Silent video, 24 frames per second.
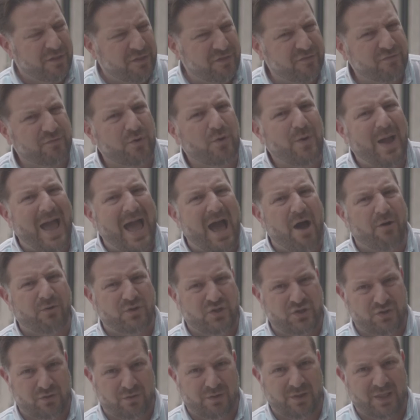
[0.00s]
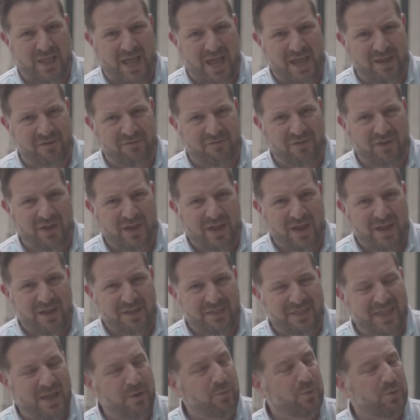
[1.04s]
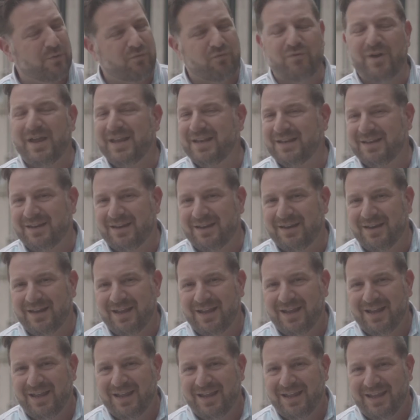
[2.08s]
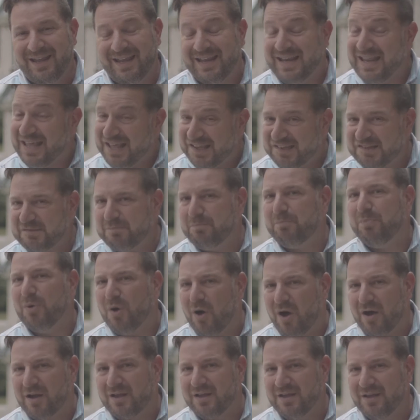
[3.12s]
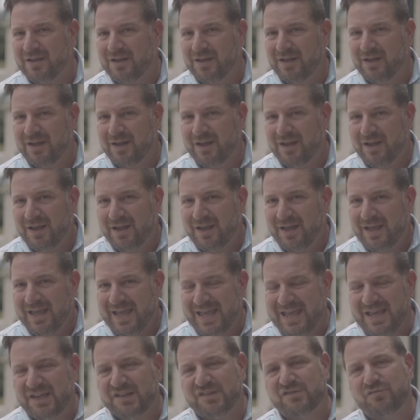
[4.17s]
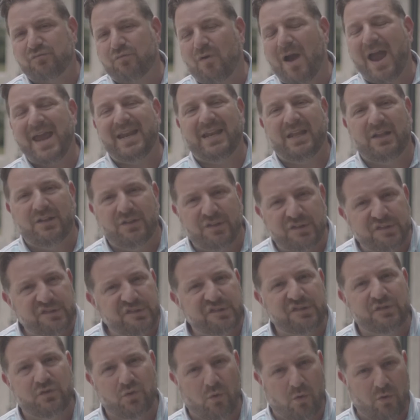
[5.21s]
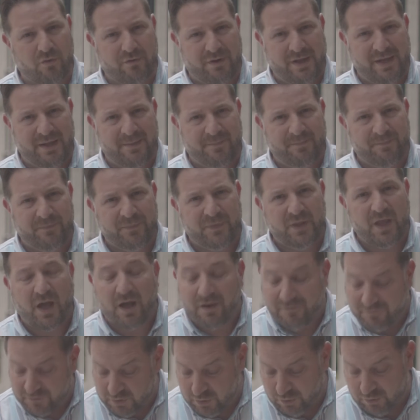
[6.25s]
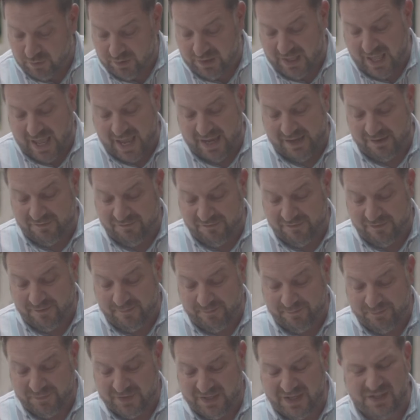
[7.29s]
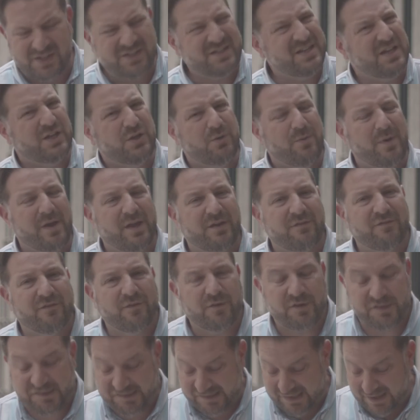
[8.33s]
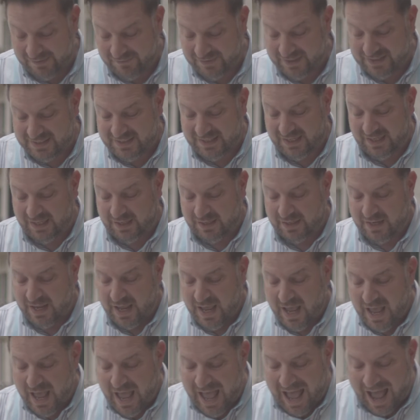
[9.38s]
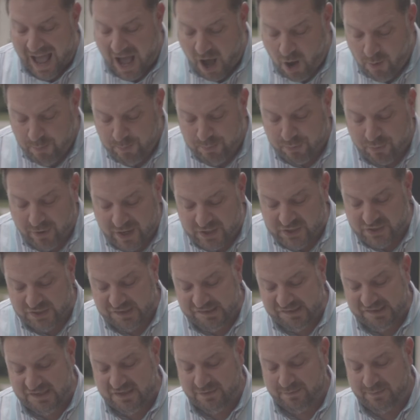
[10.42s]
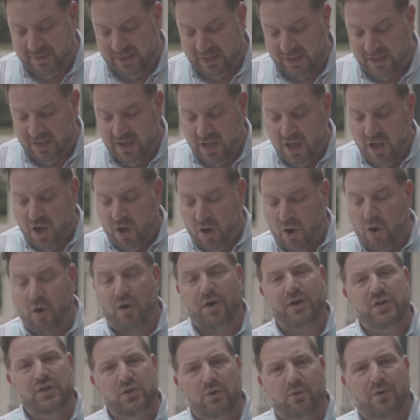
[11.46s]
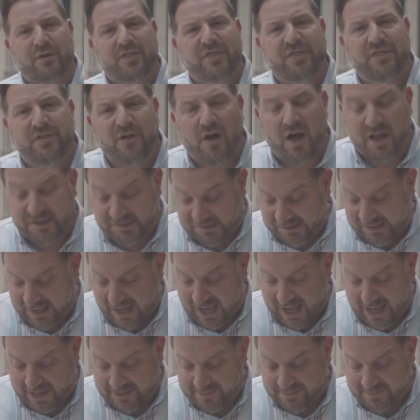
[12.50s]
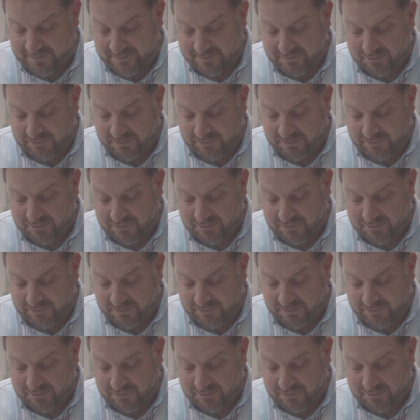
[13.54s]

throughout your life. They were written in His book. He is writing the story of your life. Continuing in verse 17 How precious to me are your thoughts, God!